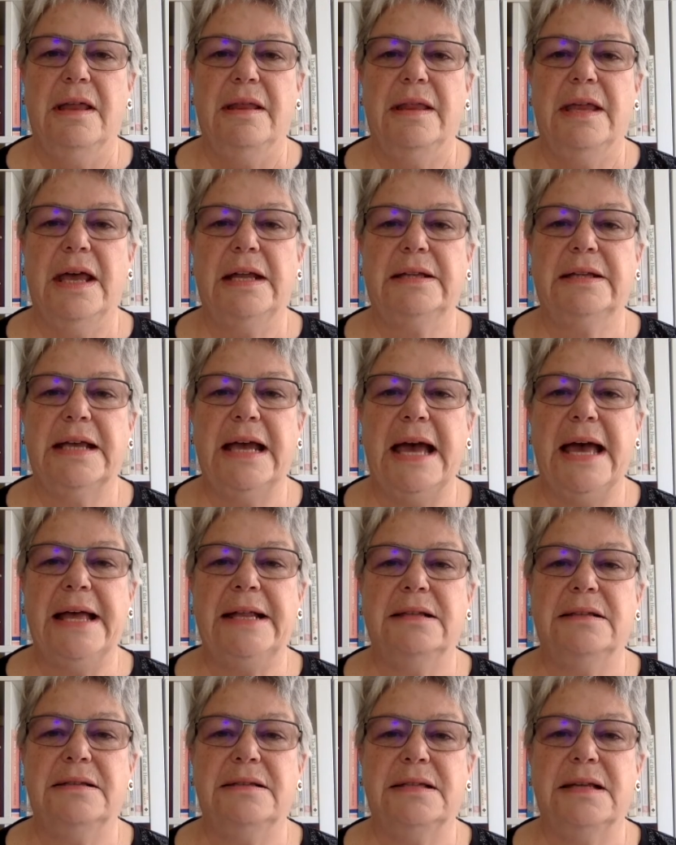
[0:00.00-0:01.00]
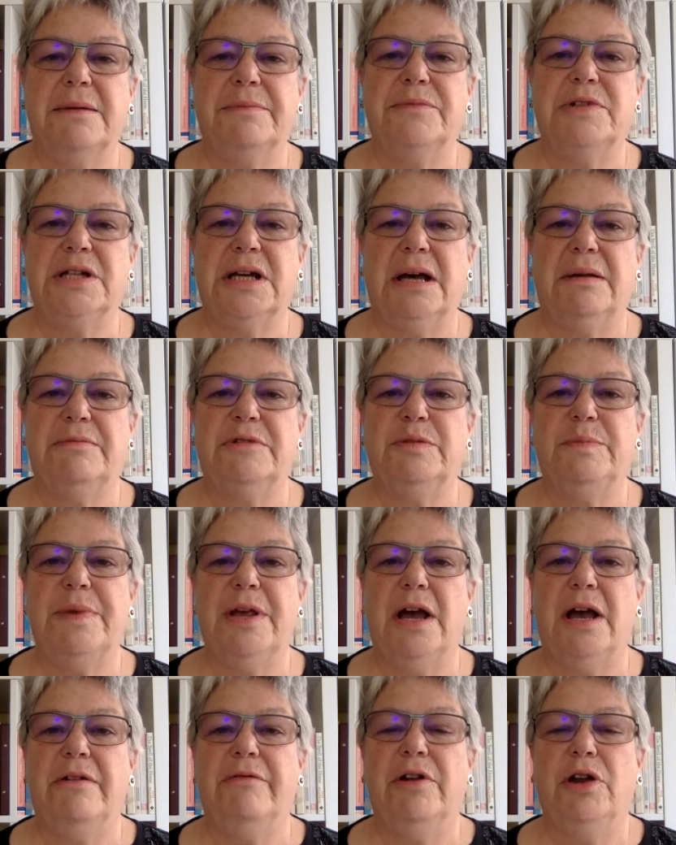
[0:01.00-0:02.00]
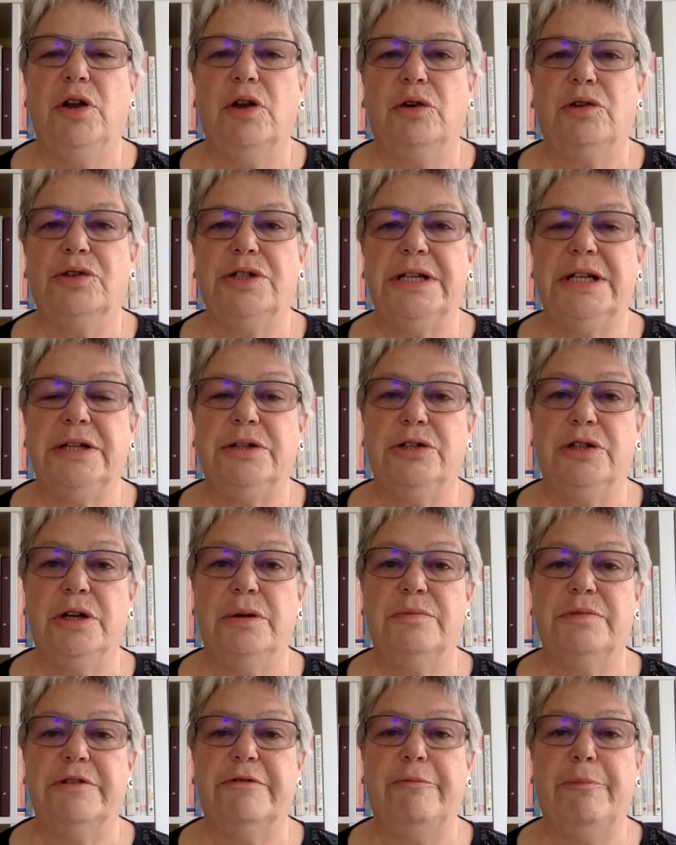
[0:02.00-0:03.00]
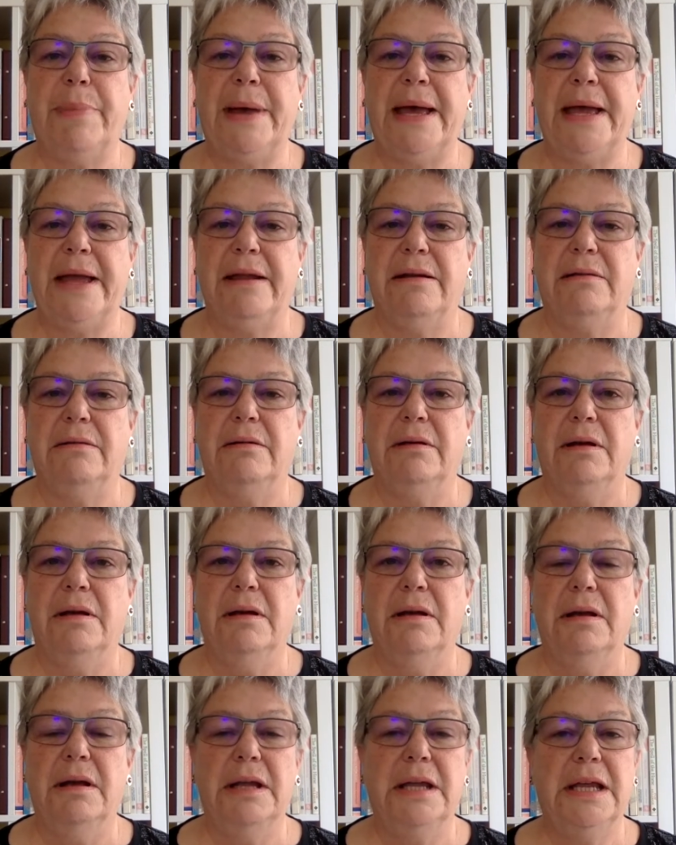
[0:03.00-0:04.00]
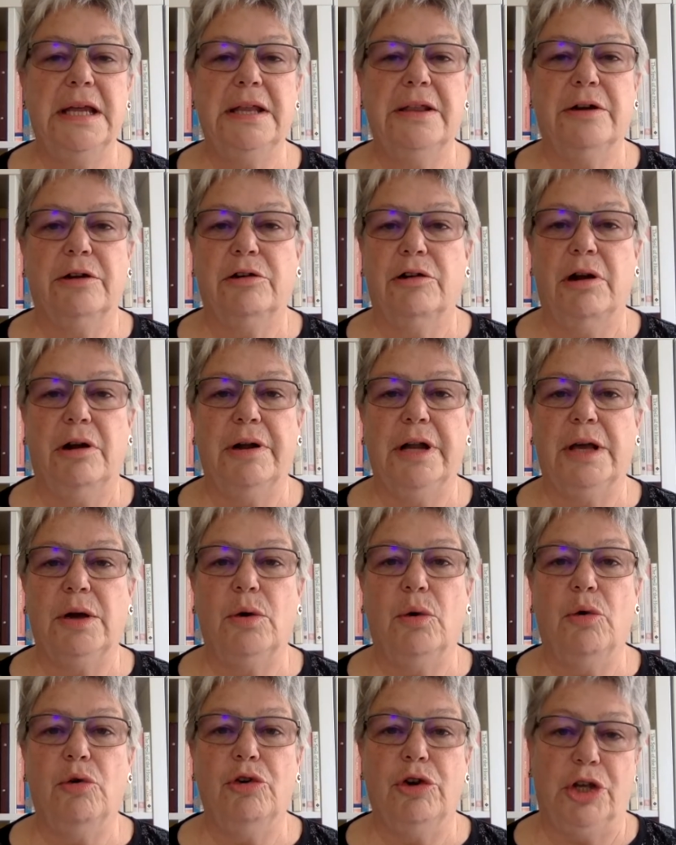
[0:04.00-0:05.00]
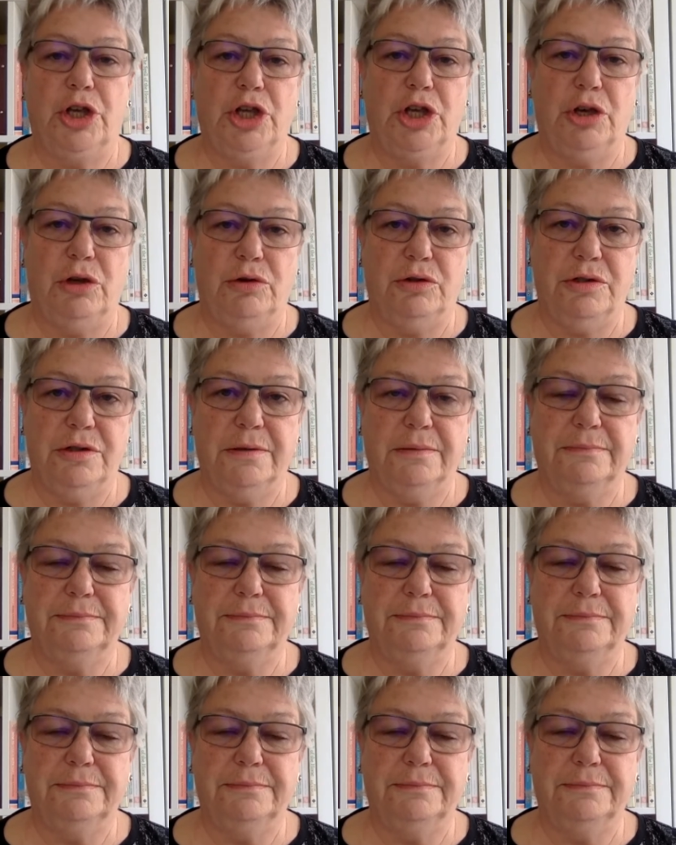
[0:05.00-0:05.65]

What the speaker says: that can sometimes be overlooked in terms of pain, either chronic or acute.